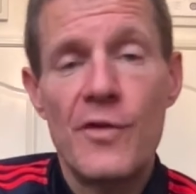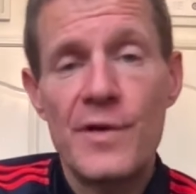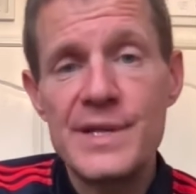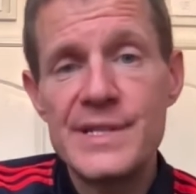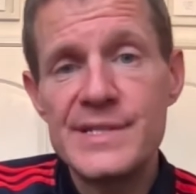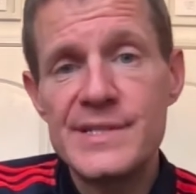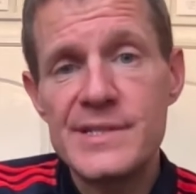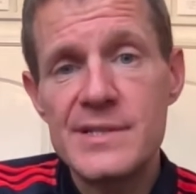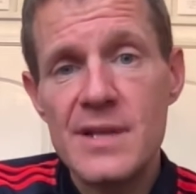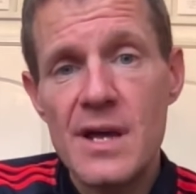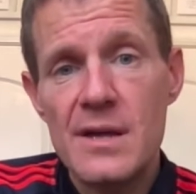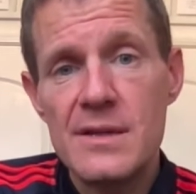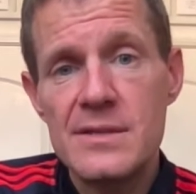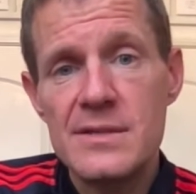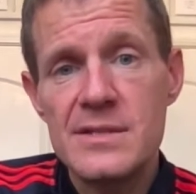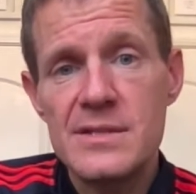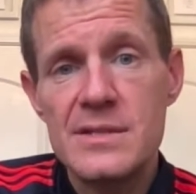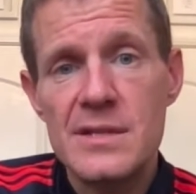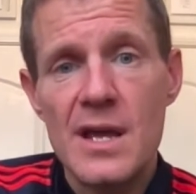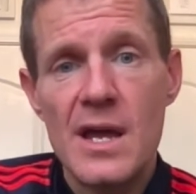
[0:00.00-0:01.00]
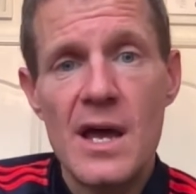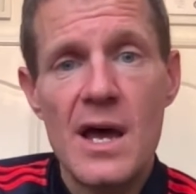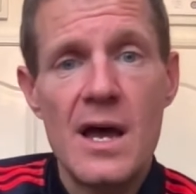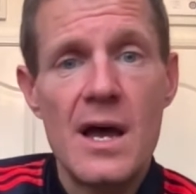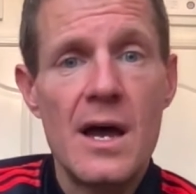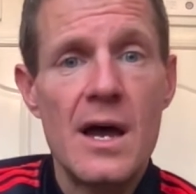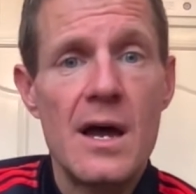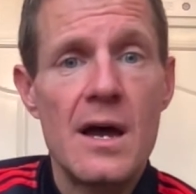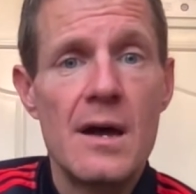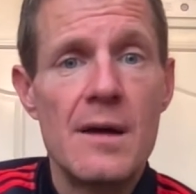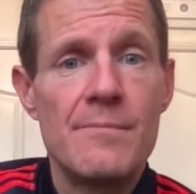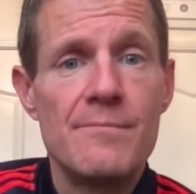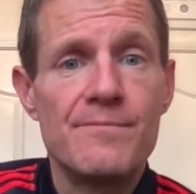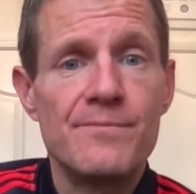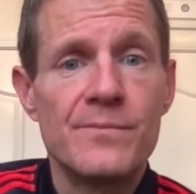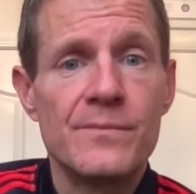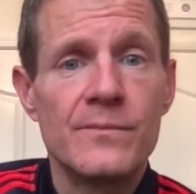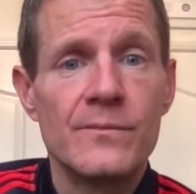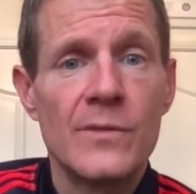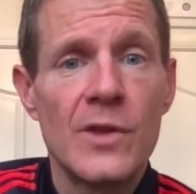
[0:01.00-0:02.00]
instance,
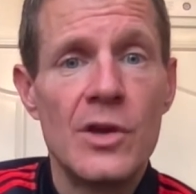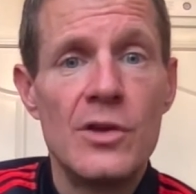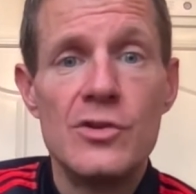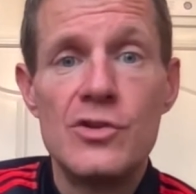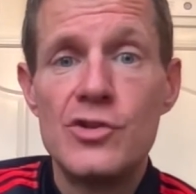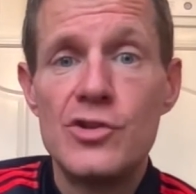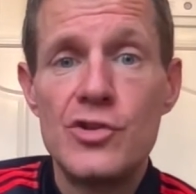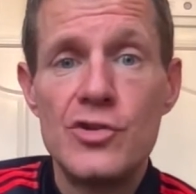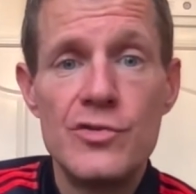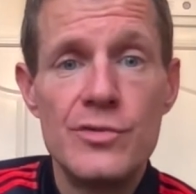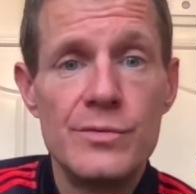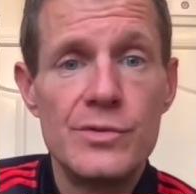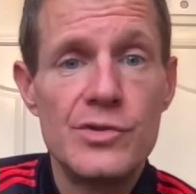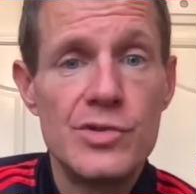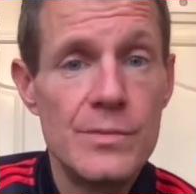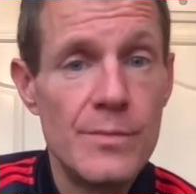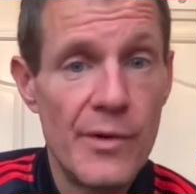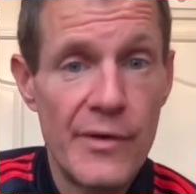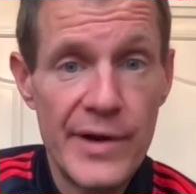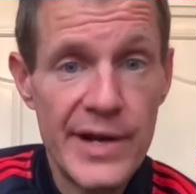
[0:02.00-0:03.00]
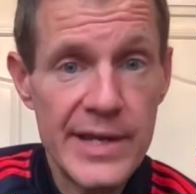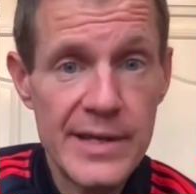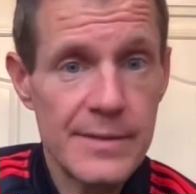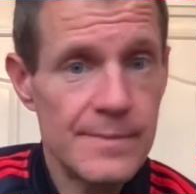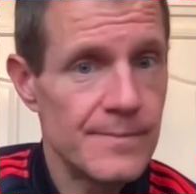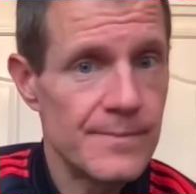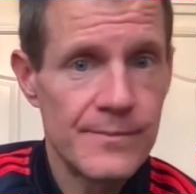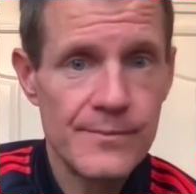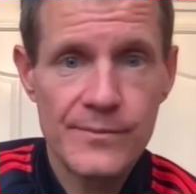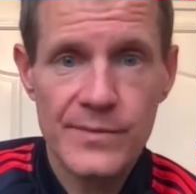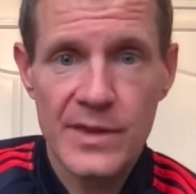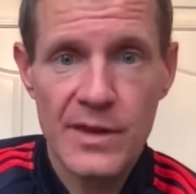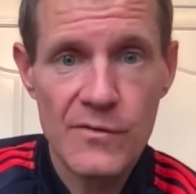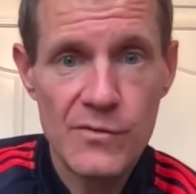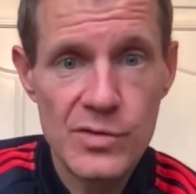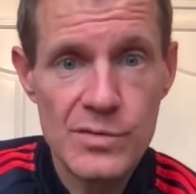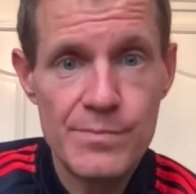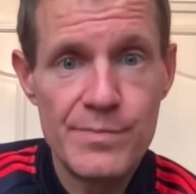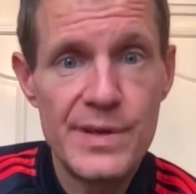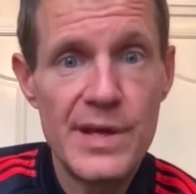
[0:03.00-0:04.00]
turmeric
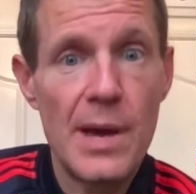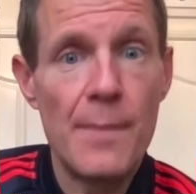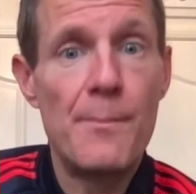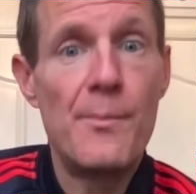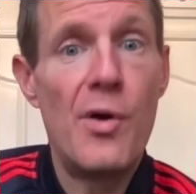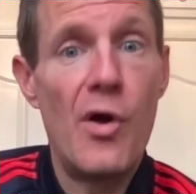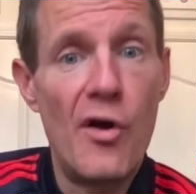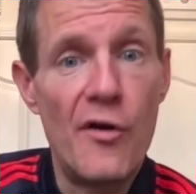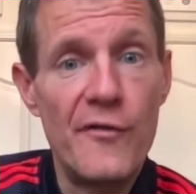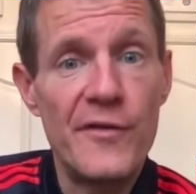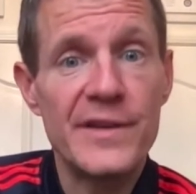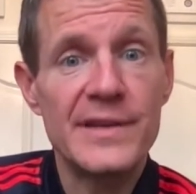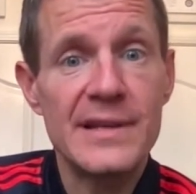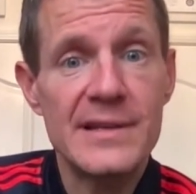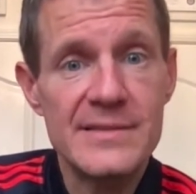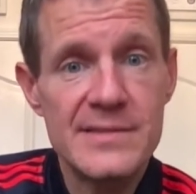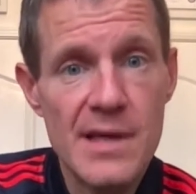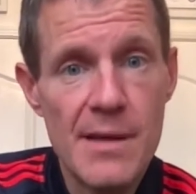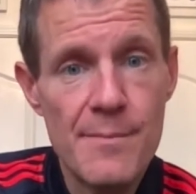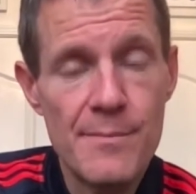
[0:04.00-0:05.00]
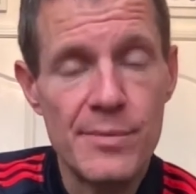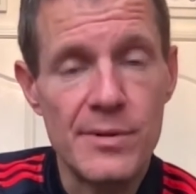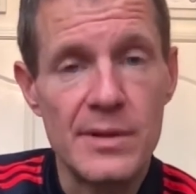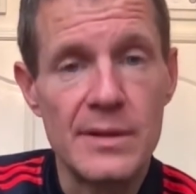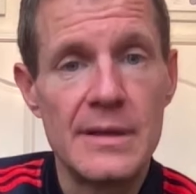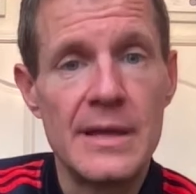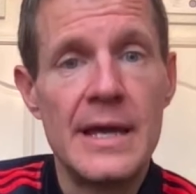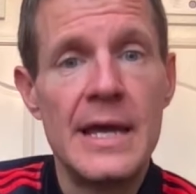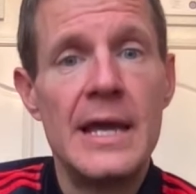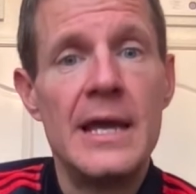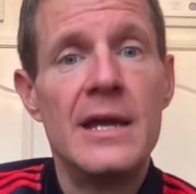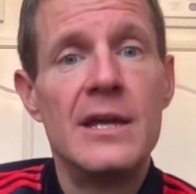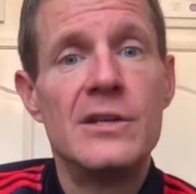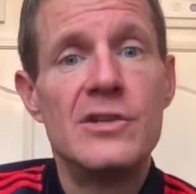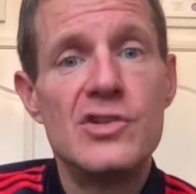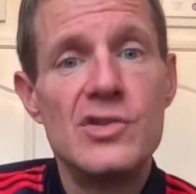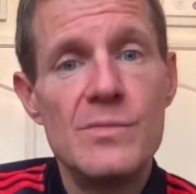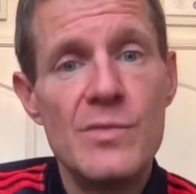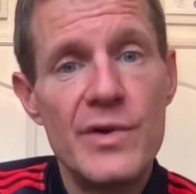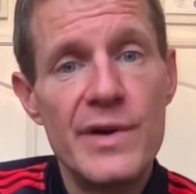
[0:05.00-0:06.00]
would be a perfect example.
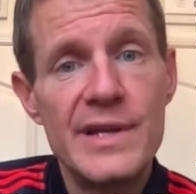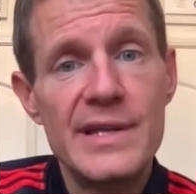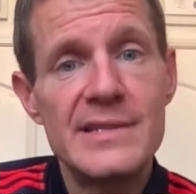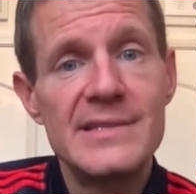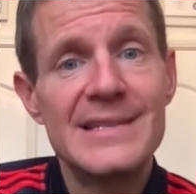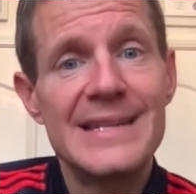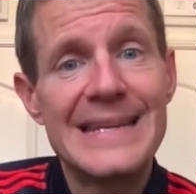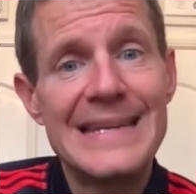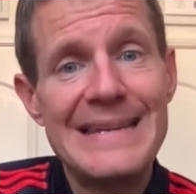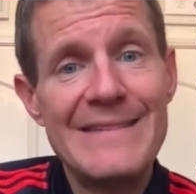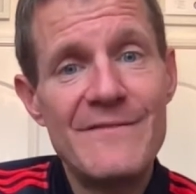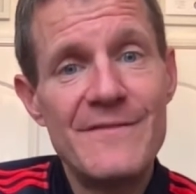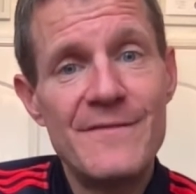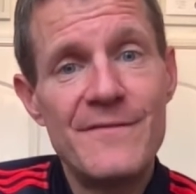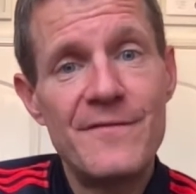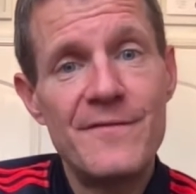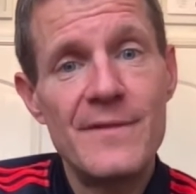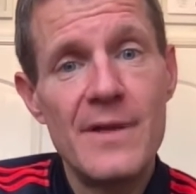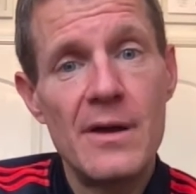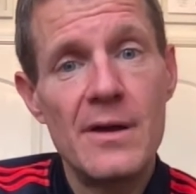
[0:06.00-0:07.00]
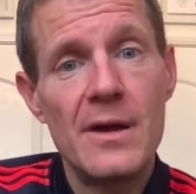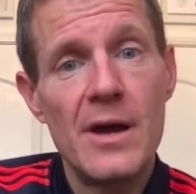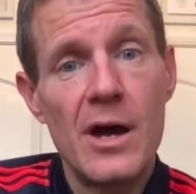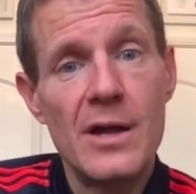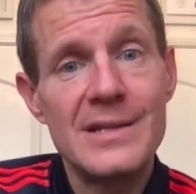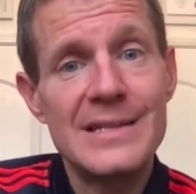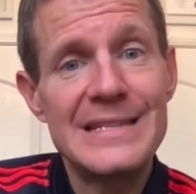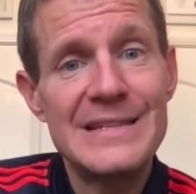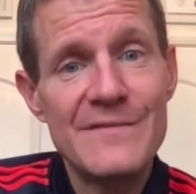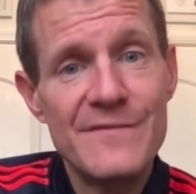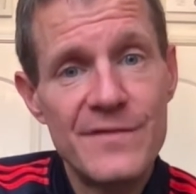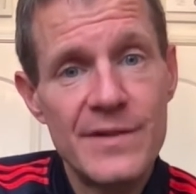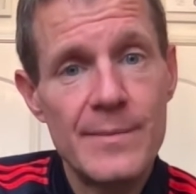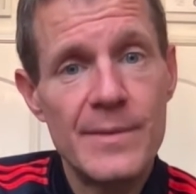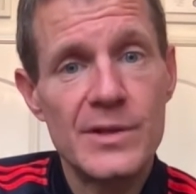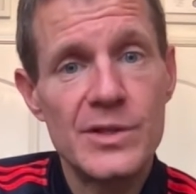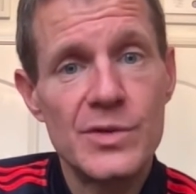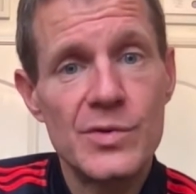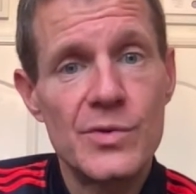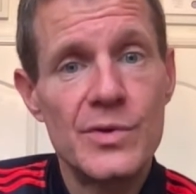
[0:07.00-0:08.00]
Turmeric is an
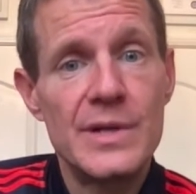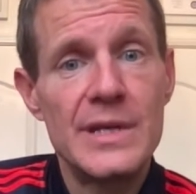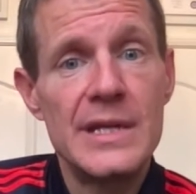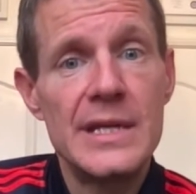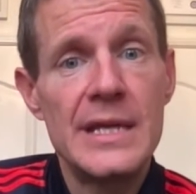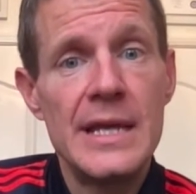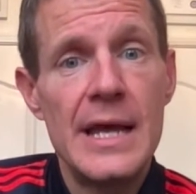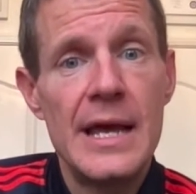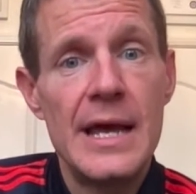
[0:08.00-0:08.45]
anti-inflammatory